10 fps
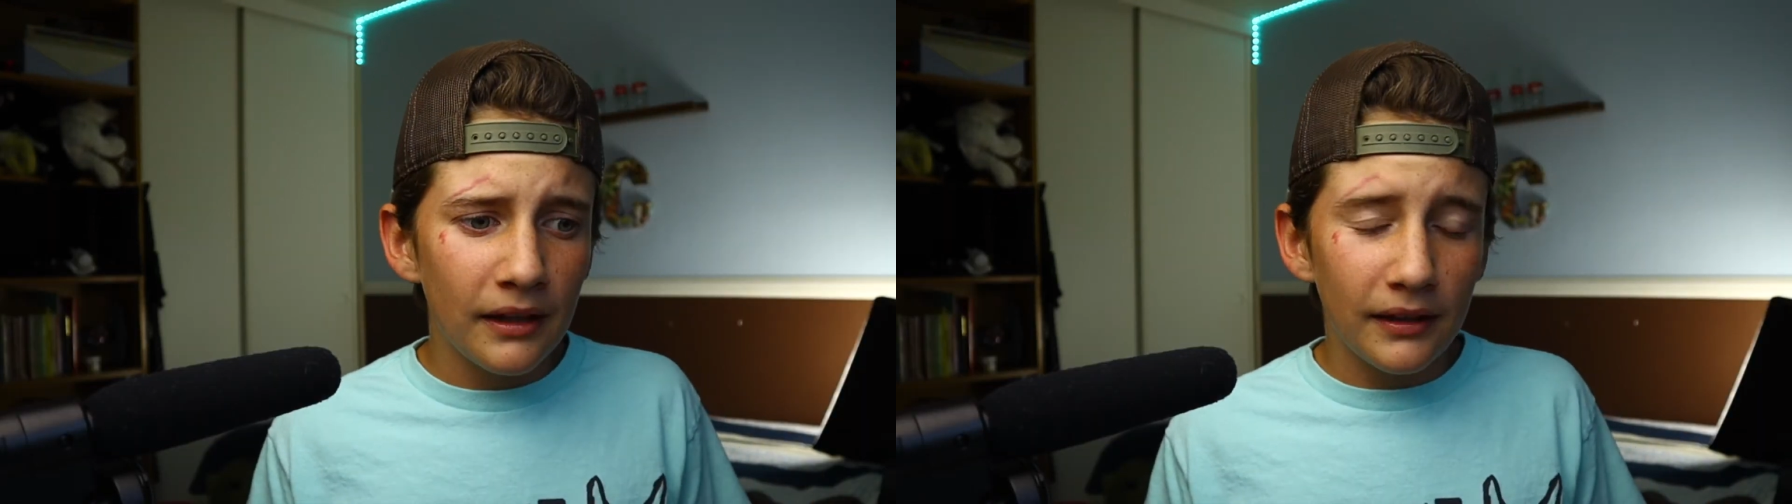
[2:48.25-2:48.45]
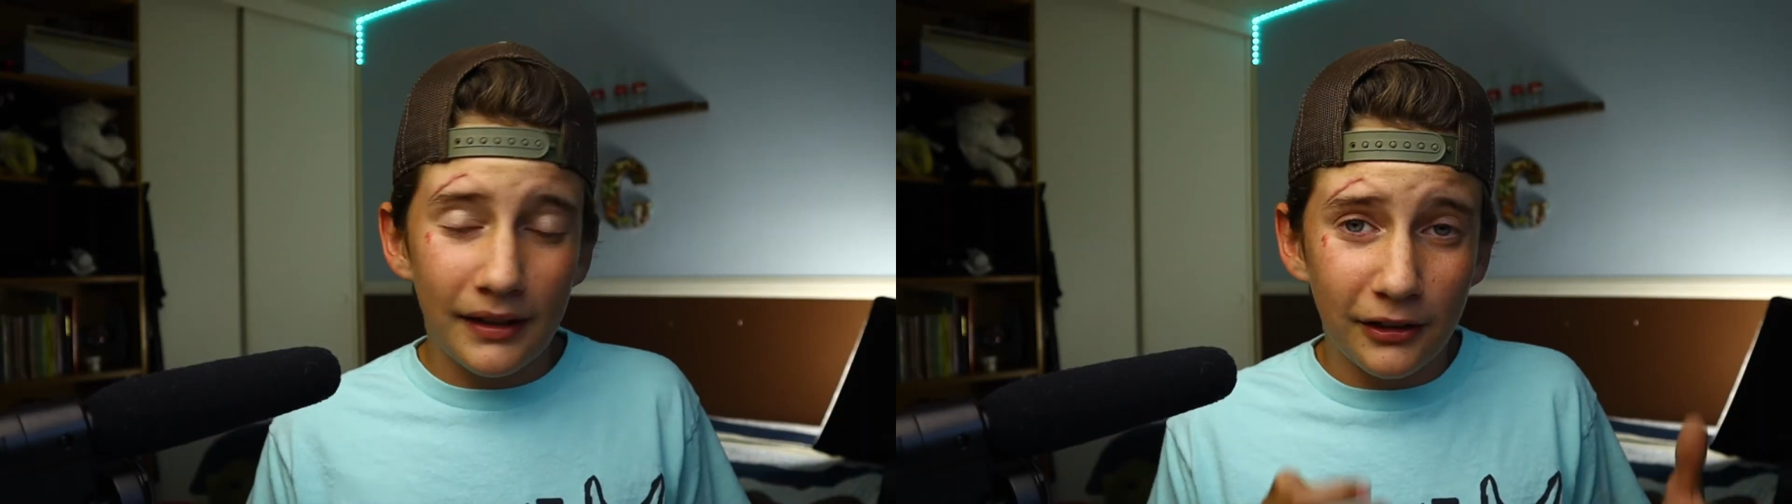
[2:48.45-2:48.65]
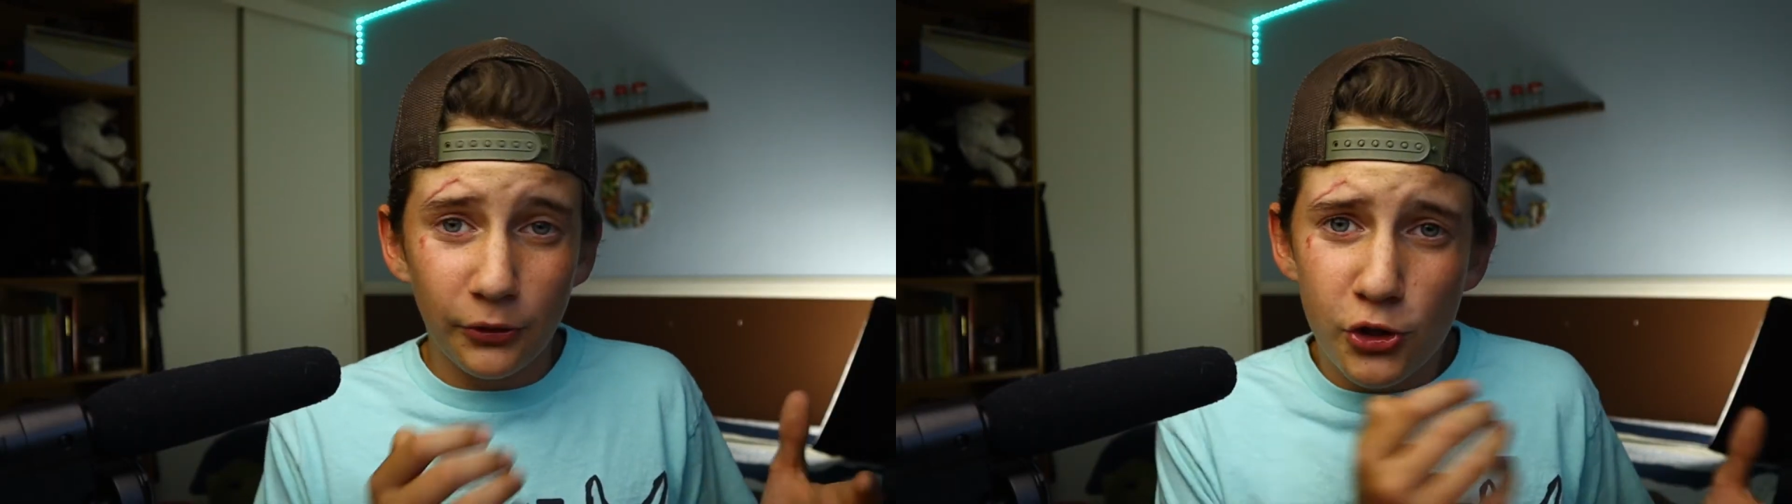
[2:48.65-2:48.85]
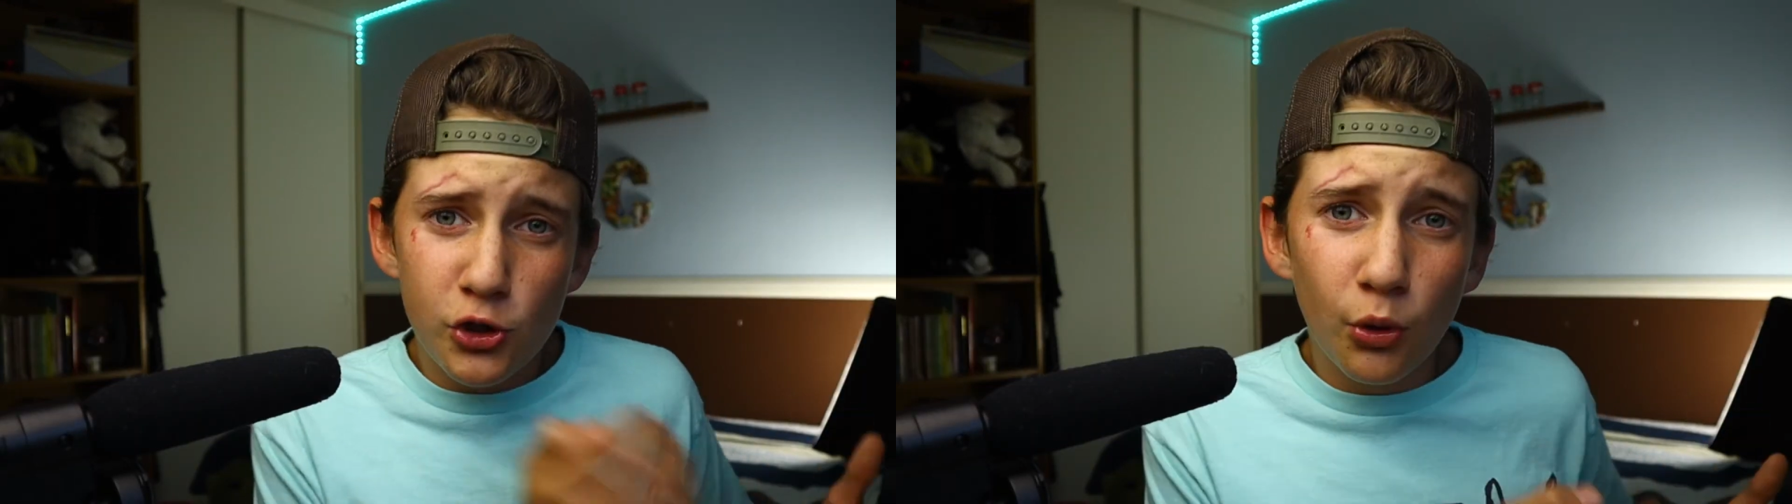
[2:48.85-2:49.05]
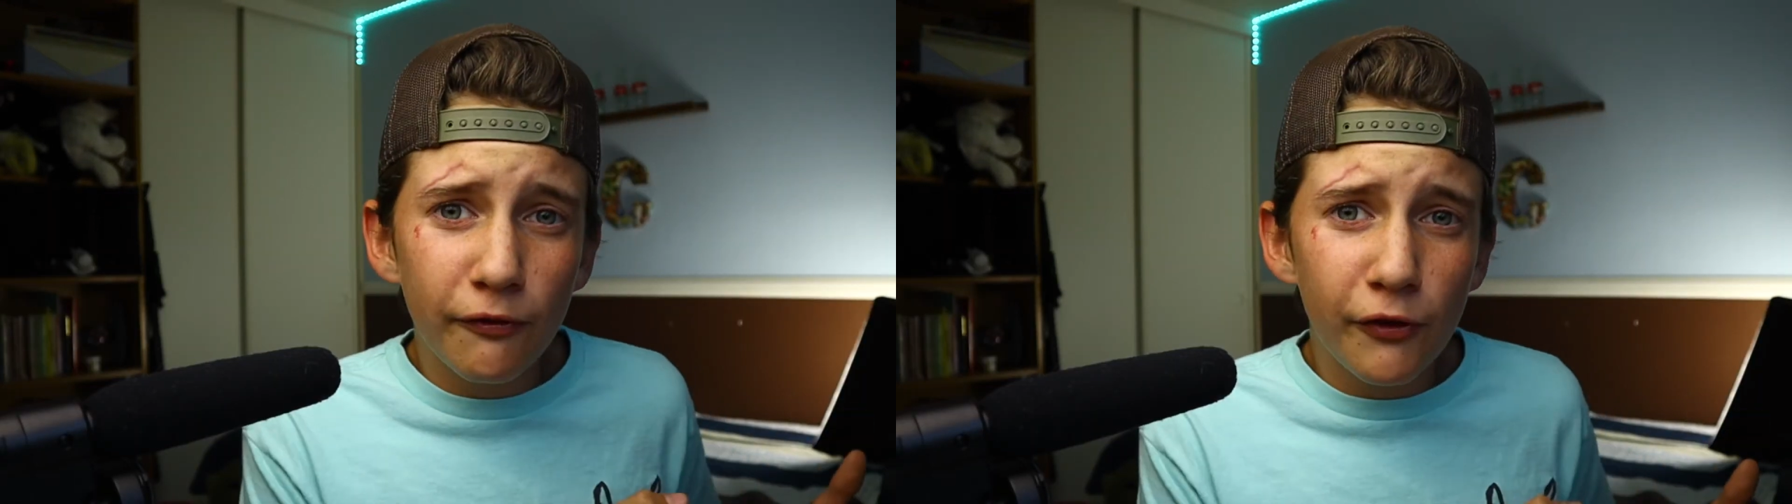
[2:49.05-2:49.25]
like a little
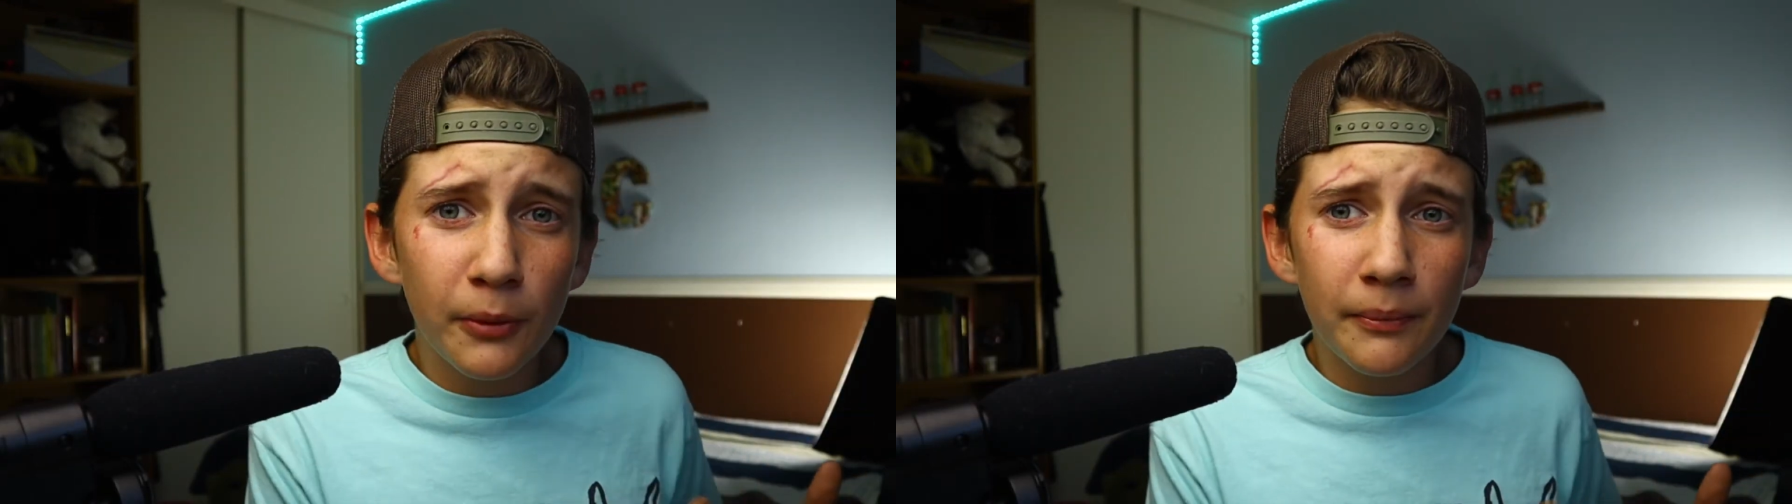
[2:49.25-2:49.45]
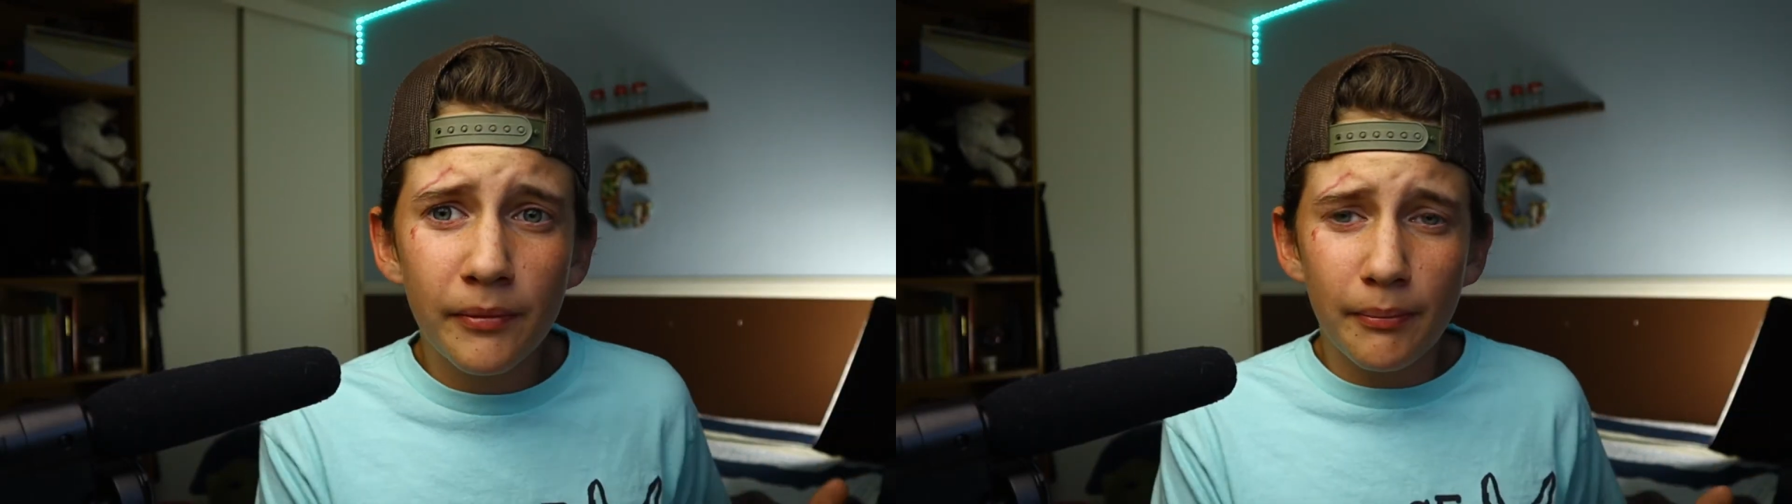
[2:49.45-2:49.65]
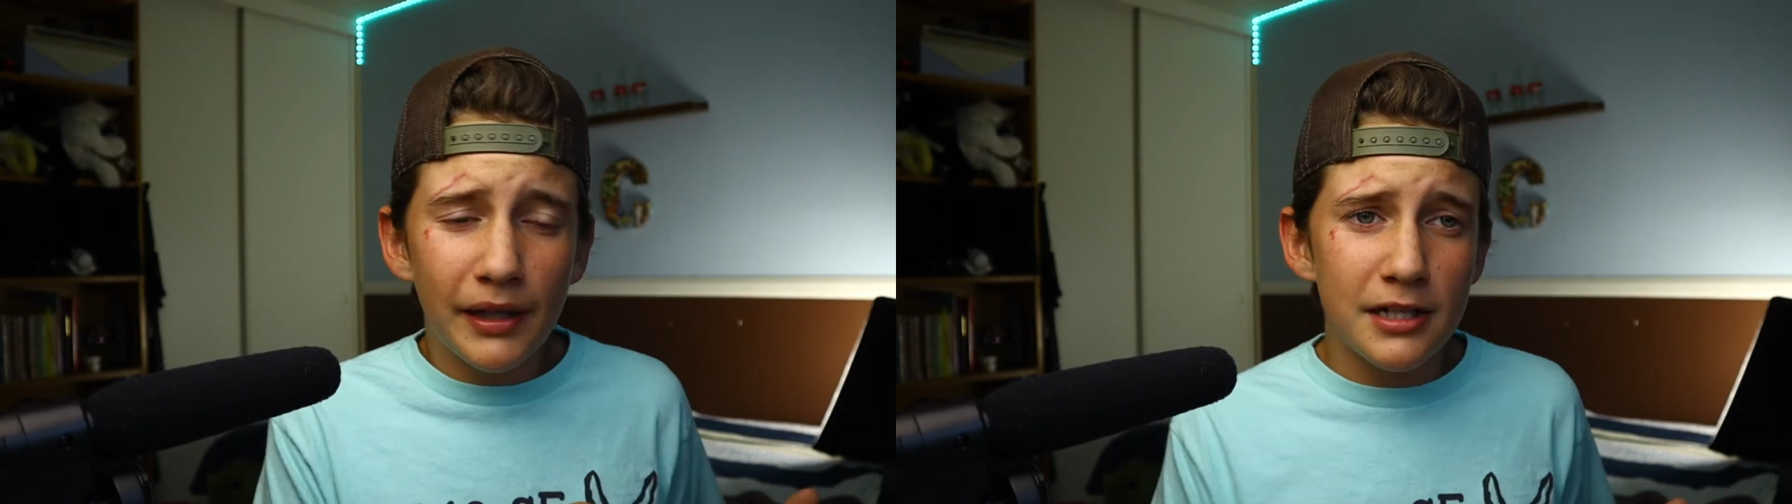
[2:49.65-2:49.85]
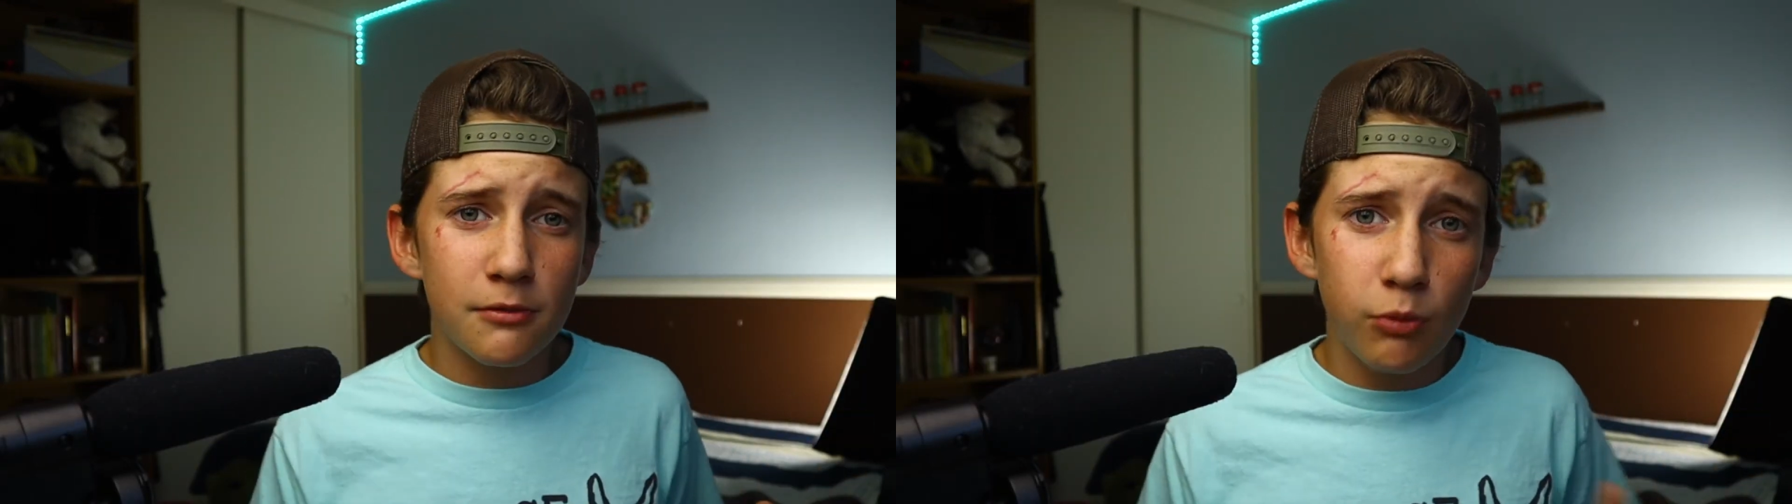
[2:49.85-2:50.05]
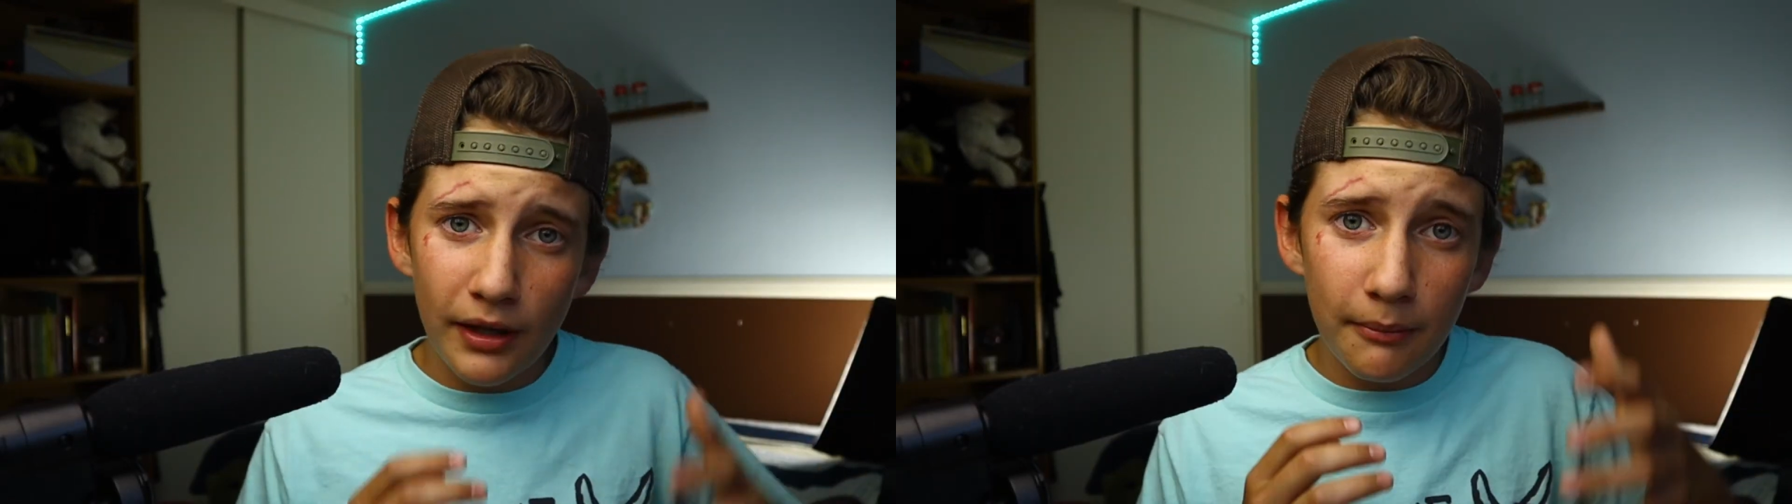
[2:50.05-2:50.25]
short film, because
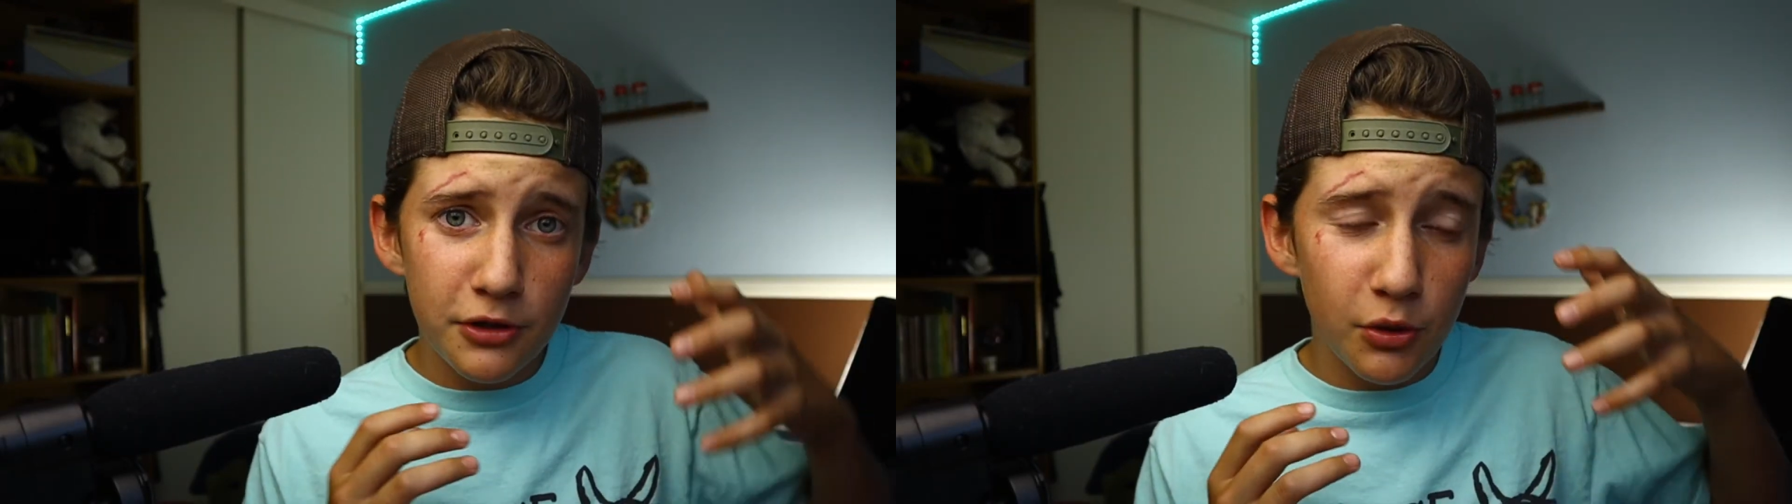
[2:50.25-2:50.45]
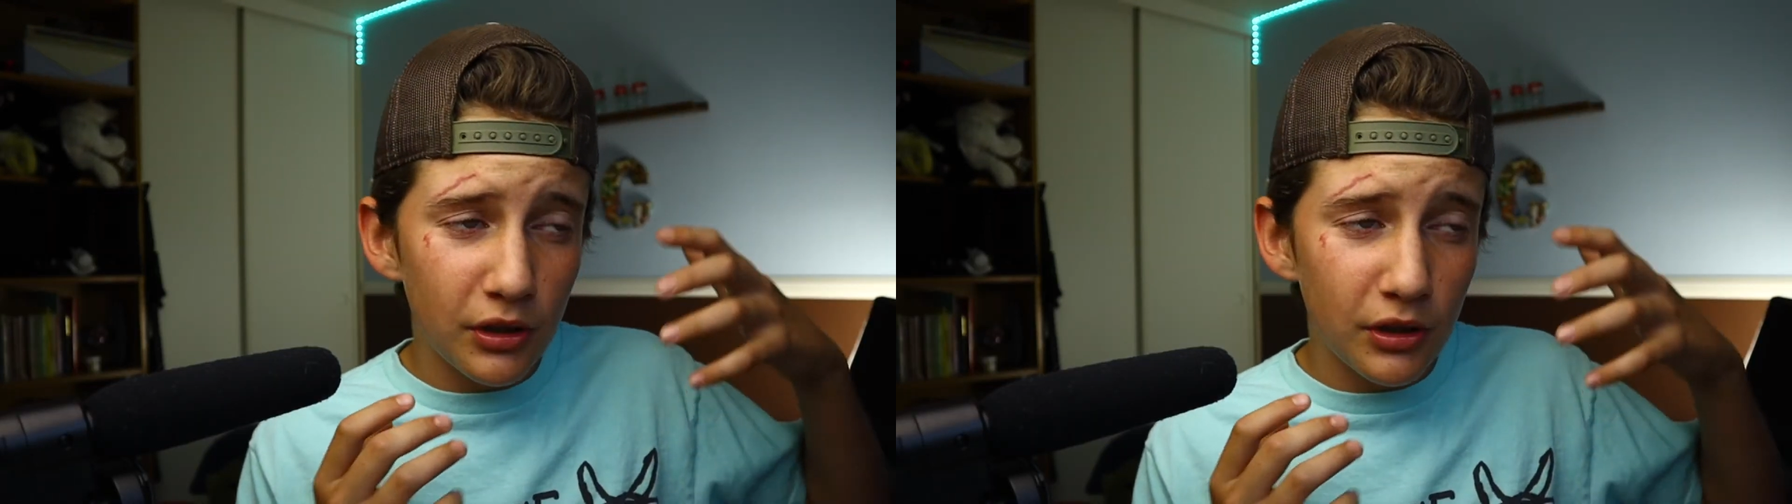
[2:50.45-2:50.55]
when I'm doing